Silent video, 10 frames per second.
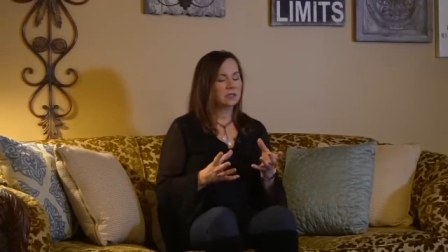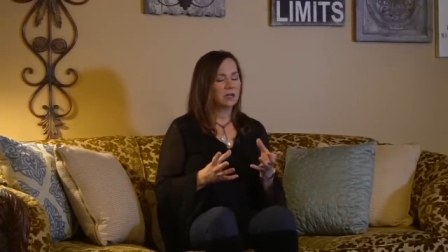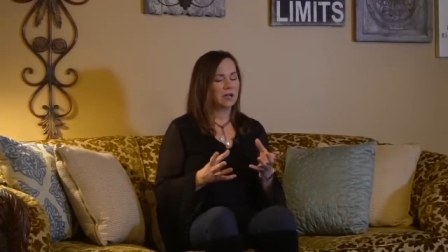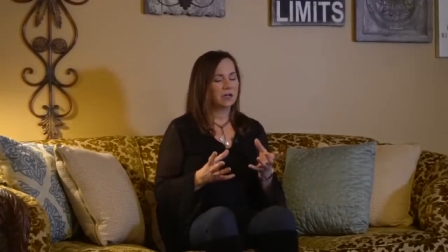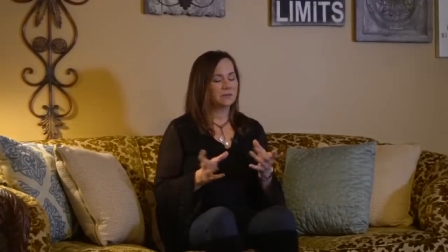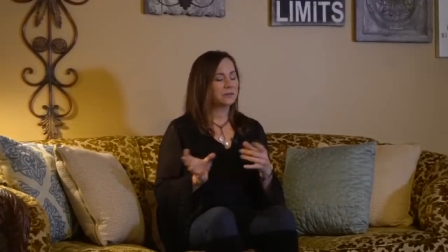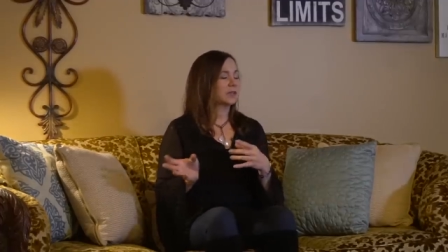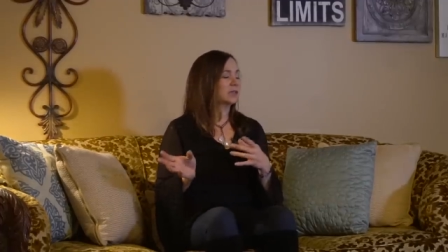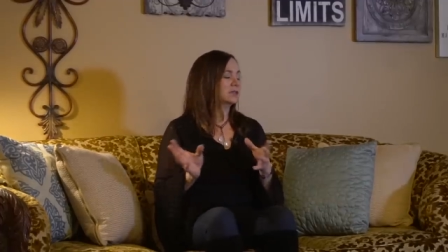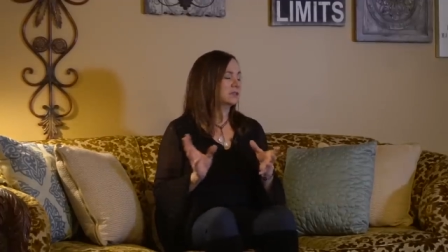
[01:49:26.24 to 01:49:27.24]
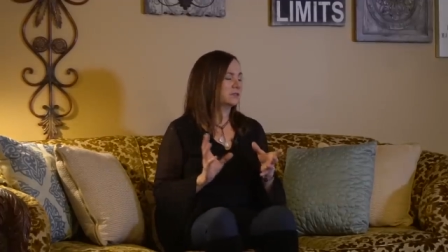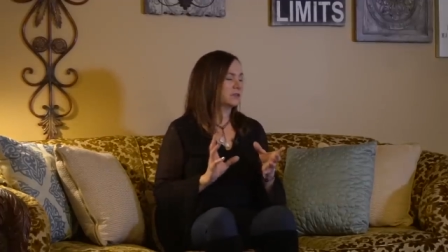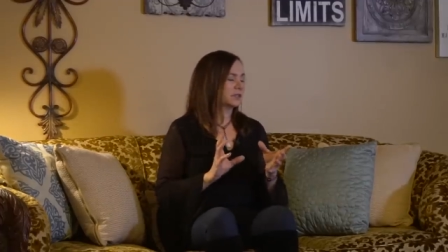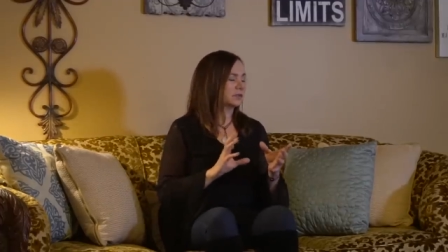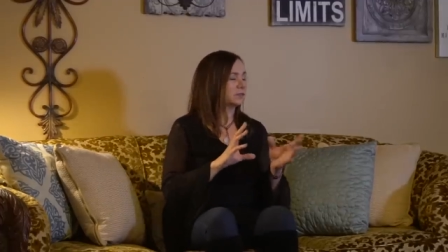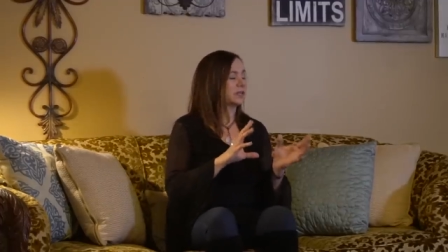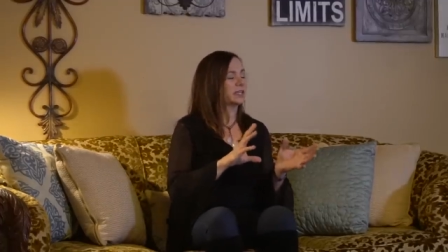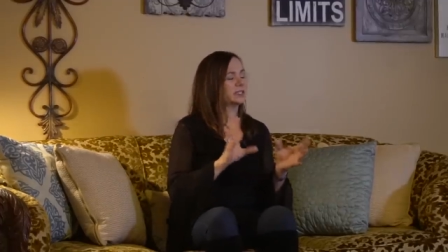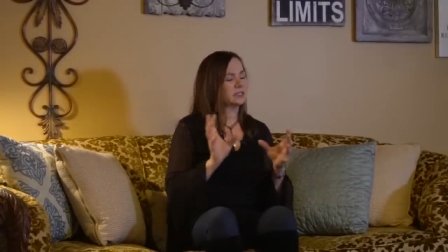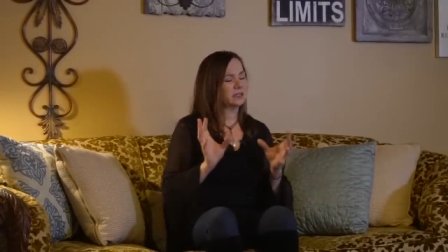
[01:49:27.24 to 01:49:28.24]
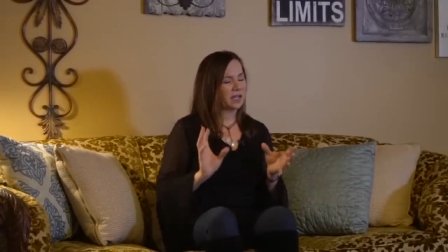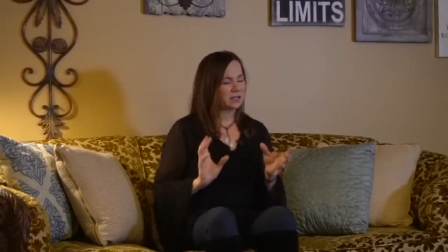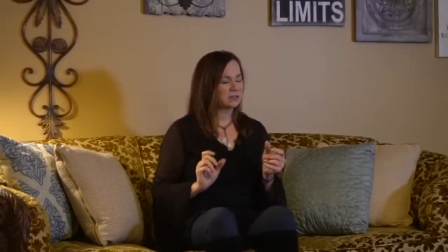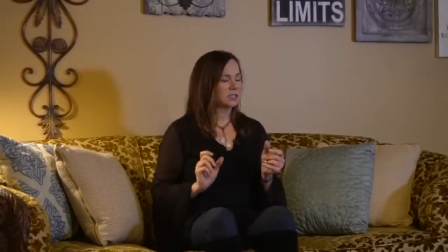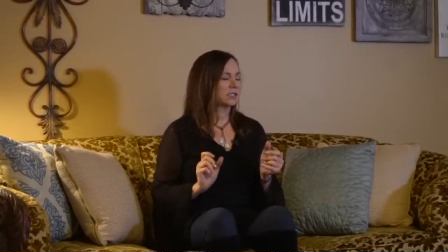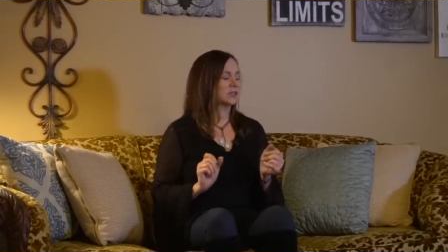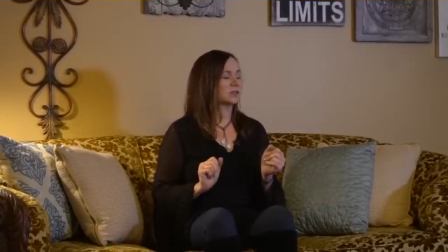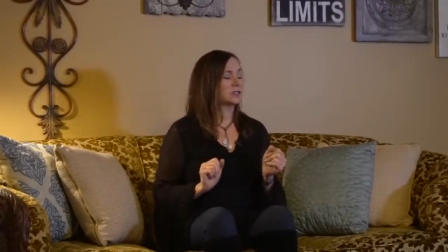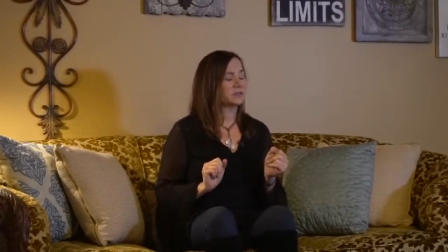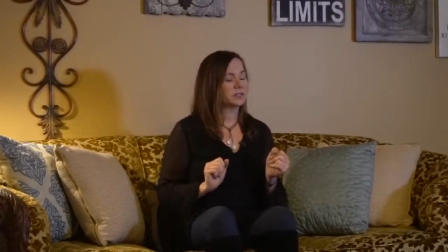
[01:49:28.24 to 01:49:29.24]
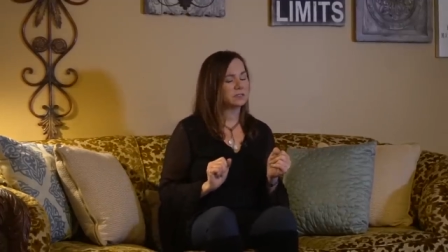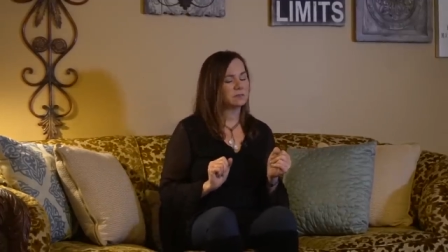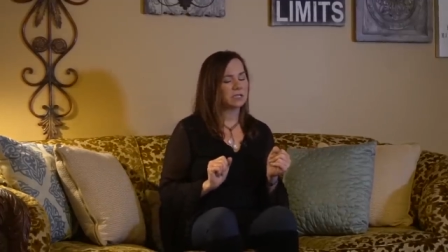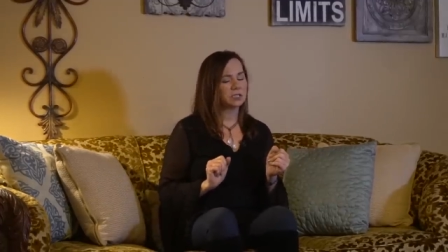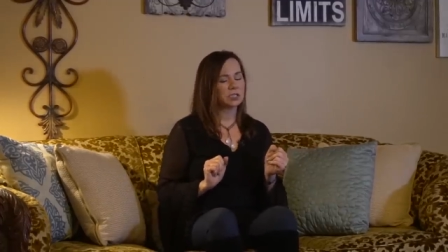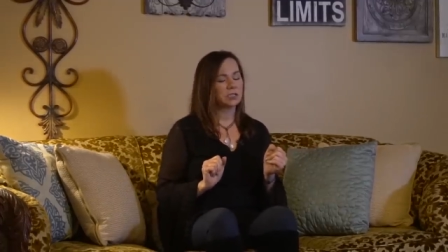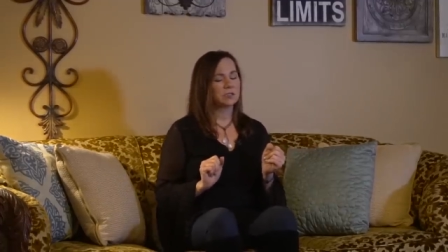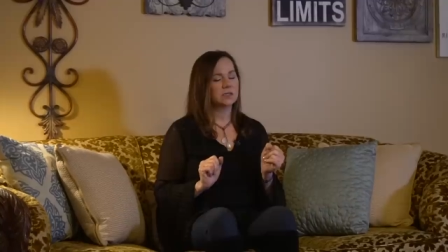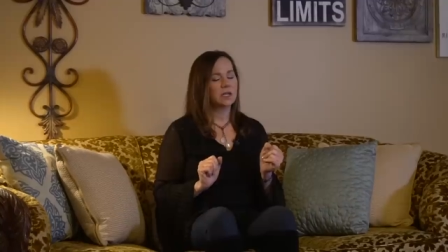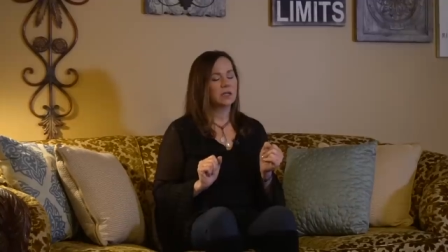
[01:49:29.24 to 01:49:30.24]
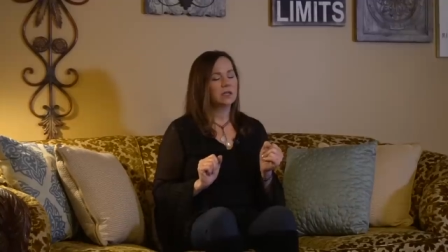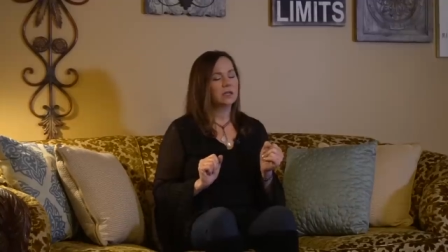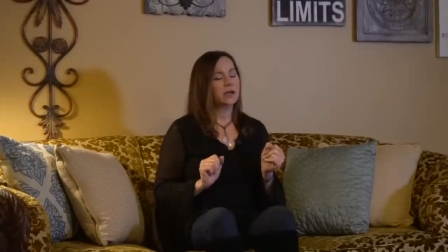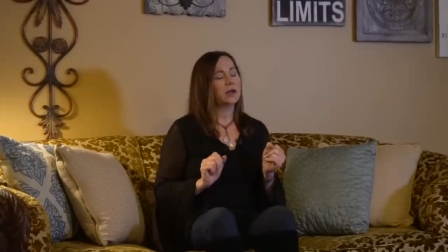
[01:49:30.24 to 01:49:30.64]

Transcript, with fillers: um, in different planetary energies or different dimensions, uh,